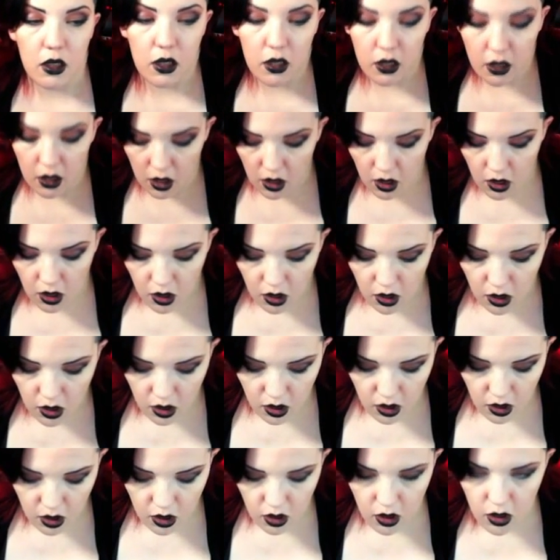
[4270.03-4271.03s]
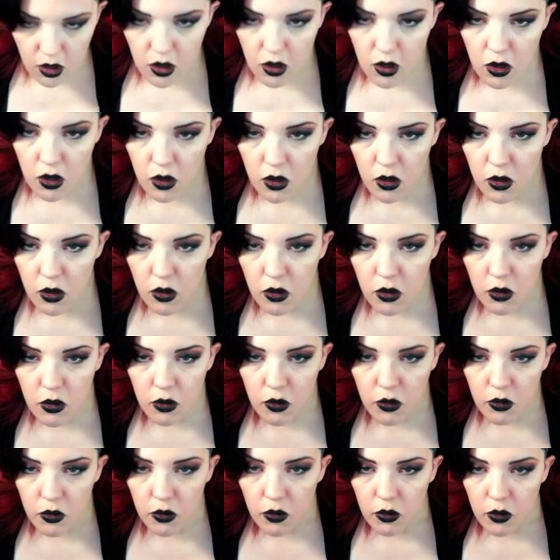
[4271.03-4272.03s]

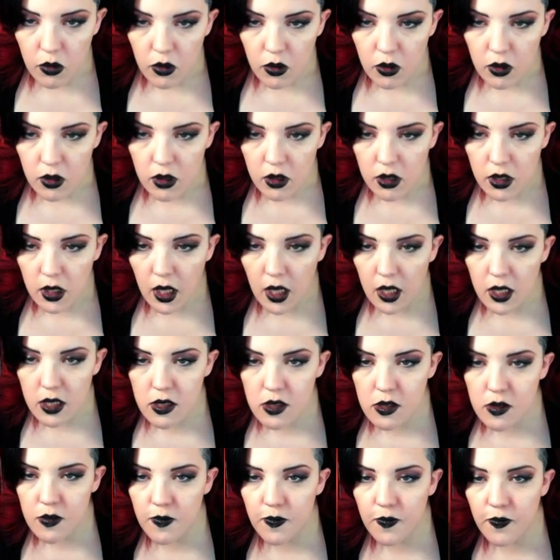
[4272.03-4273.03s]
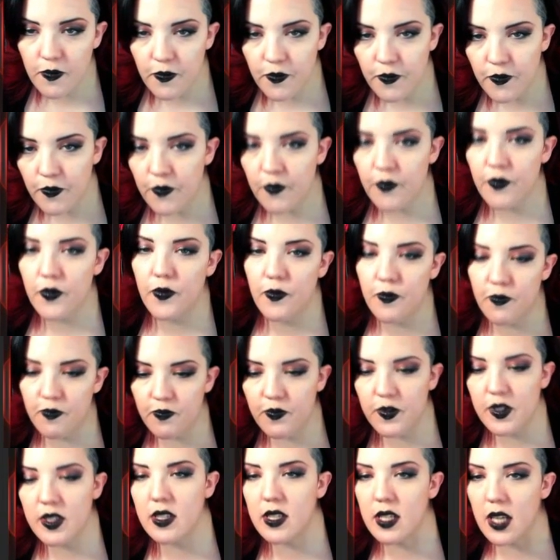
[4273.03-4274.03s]
Yo, that's
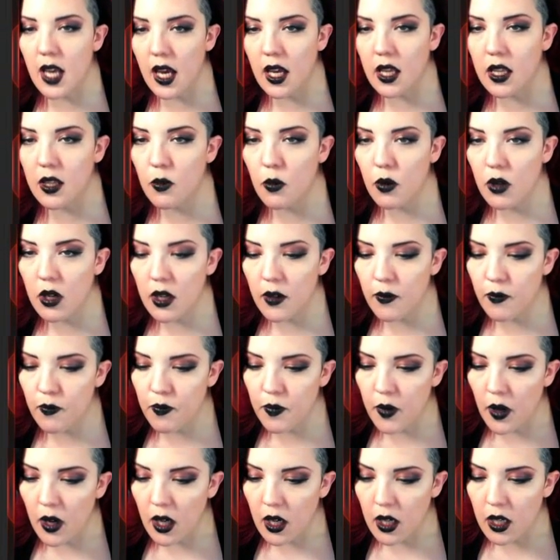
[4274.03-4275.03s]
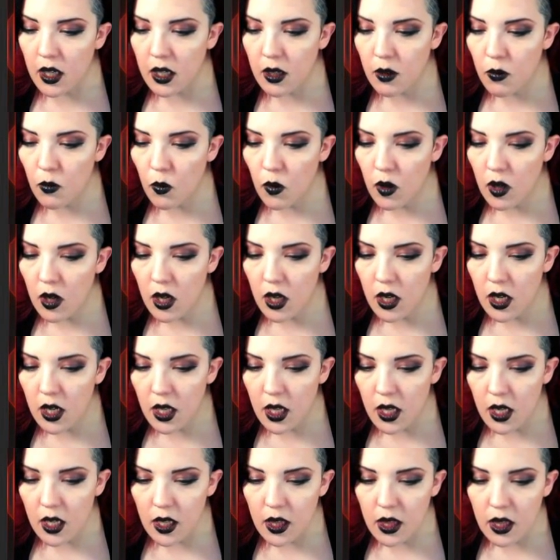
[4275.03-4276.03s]
exactly what I fucking
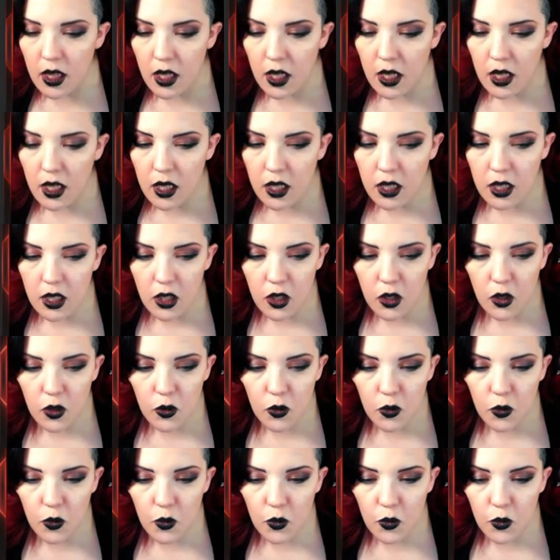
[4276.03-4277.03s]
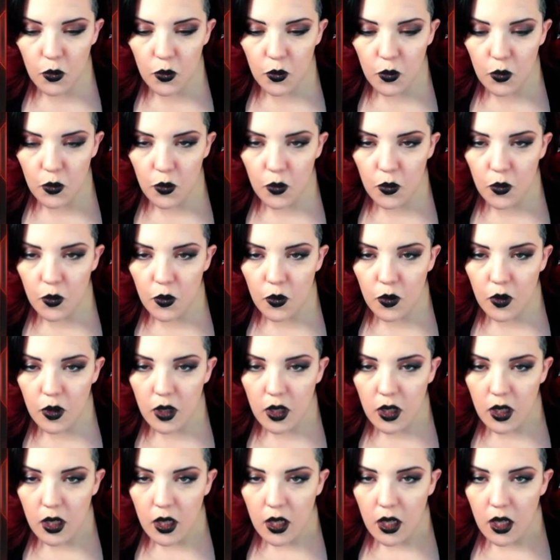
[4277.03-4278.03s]
wanted. Thank you.
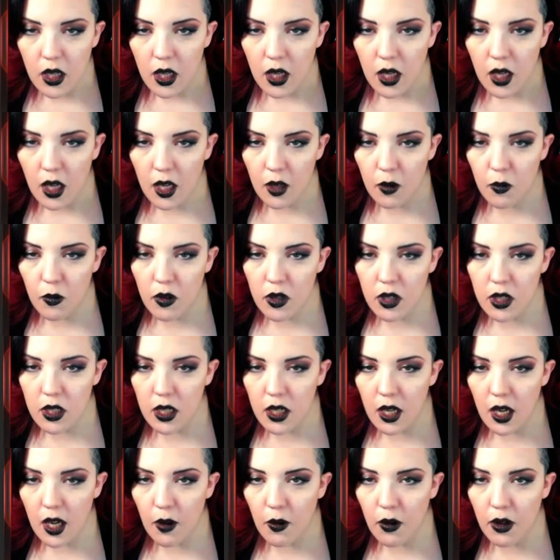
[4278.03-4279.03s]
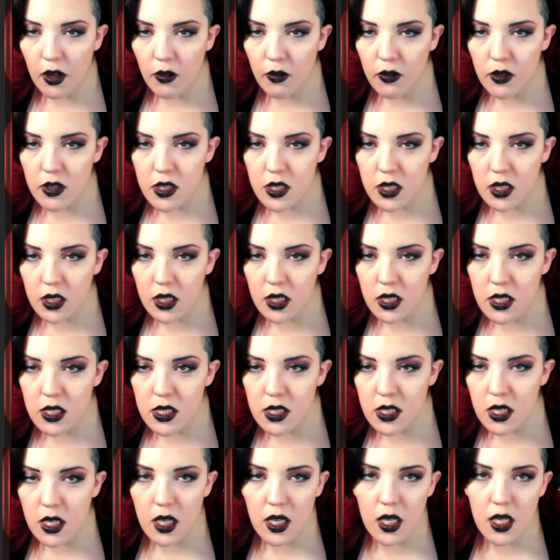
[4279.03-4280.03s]
I wanted it how I originally
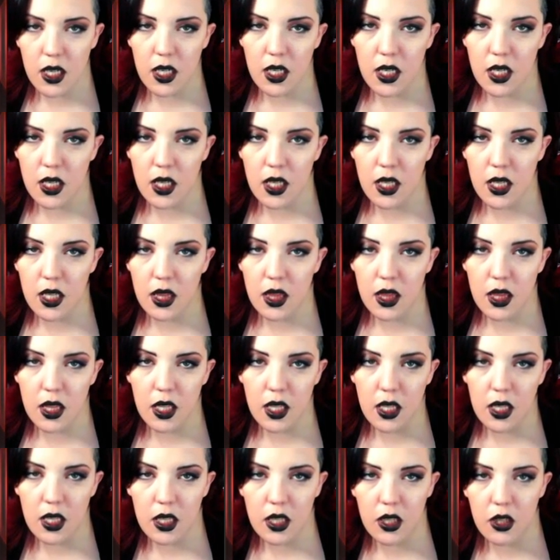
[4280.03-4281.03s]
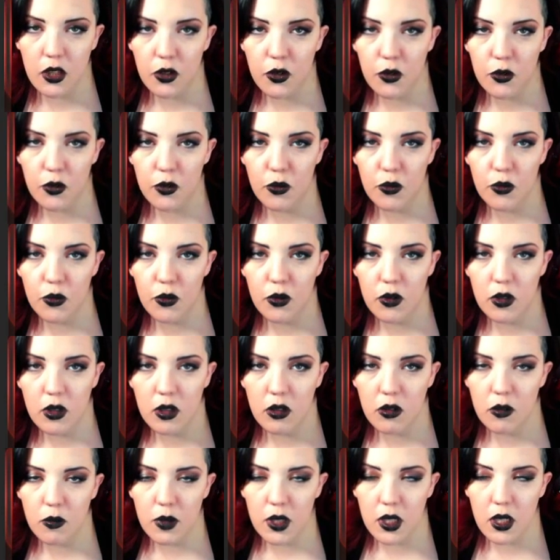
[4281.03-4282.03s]
designed it. Thank you.
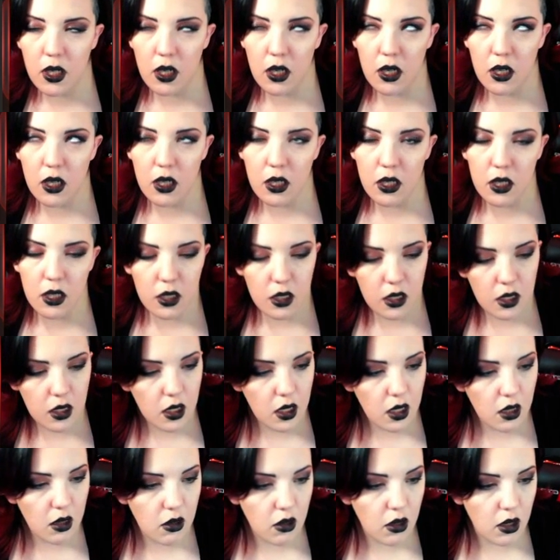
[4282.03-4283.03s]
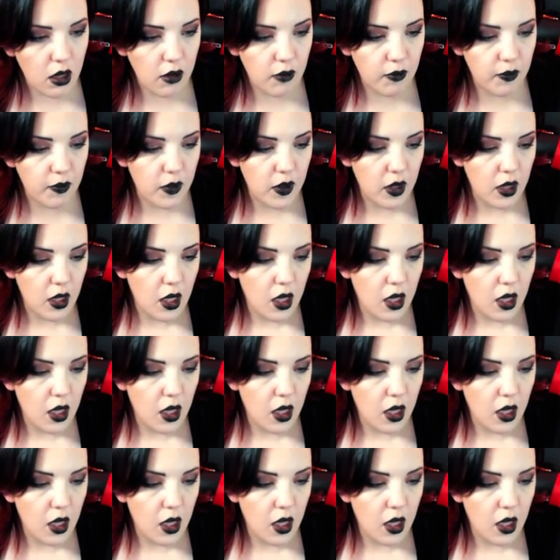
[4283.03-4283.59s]
Oh my god. Alright.